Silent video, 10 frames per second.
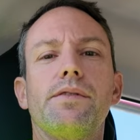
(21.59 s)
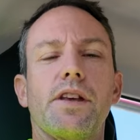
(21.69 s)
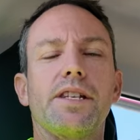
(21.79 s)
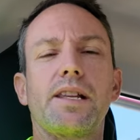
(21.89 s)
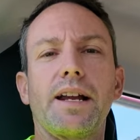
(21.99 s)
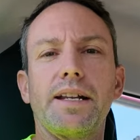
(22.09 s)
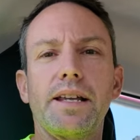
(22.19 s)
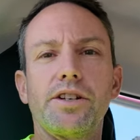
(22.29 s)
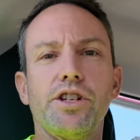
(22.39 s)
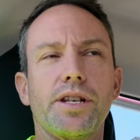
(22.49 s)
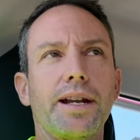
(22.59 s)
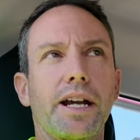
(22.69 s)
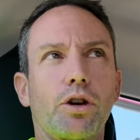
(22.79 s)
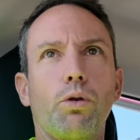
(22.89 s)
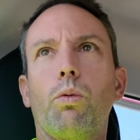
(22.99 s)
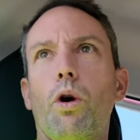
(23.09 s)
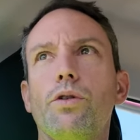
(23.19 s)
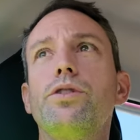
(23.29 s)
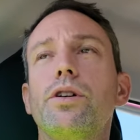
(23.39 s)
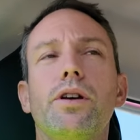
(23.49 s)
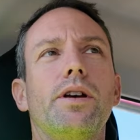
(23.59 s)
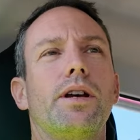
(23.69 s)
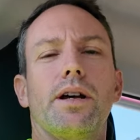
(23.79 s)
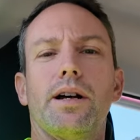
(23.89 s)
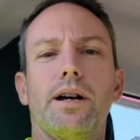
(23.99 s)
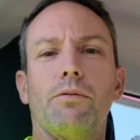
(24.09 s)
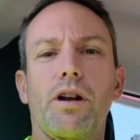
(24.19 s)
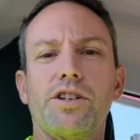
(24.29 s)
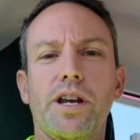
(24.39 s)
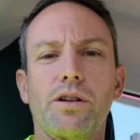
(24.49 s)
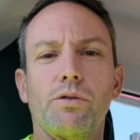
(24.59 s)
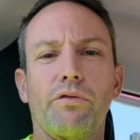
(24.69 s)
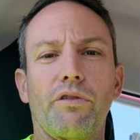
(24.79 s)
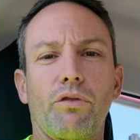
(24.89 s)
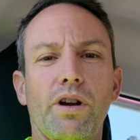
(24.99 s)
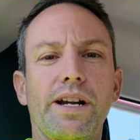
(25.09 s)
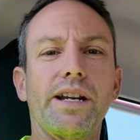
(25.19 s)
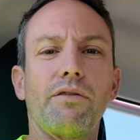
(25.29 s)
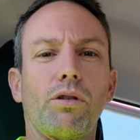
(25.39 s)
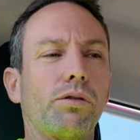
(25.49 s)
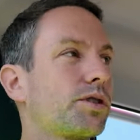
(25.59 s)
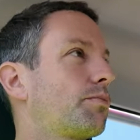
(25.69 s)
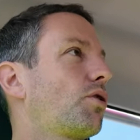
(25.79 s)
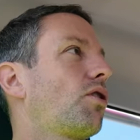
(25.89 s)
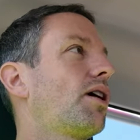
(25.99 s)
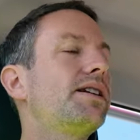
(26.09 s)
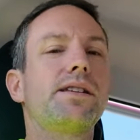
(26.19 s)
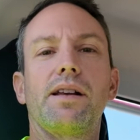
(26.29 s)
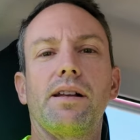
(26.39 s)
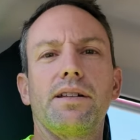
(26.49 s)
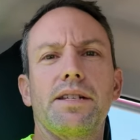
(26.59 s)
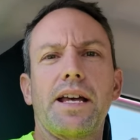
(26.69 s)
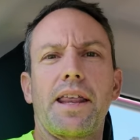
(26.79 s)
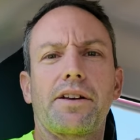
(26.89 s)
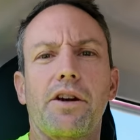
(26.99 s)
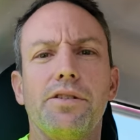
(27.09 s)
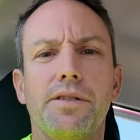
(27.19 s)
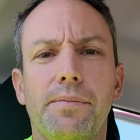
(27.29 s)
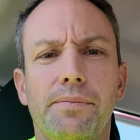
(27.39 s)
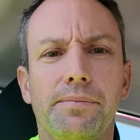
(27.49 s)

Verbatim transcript: So this lady thinks she's getting a quote. Uh, we're actually going to do it for free, give her a little surprise. Let's see how that goes.